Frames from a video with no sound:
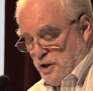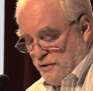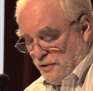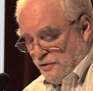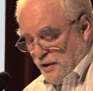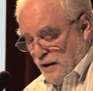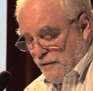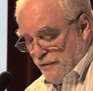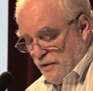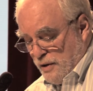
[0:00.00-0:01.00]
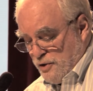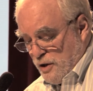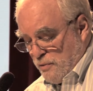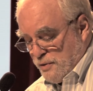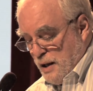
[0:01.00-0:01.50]
Chiefs of Staff,
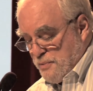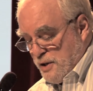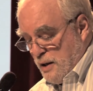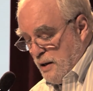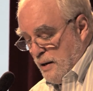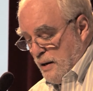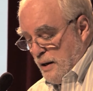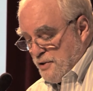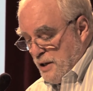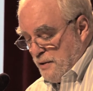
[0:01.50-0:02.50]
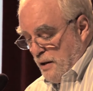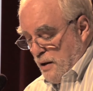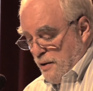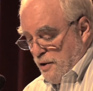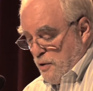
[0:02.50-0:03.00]
General Dempsey, has said
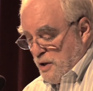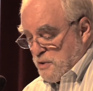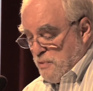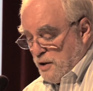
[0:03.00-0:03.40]
the U.S.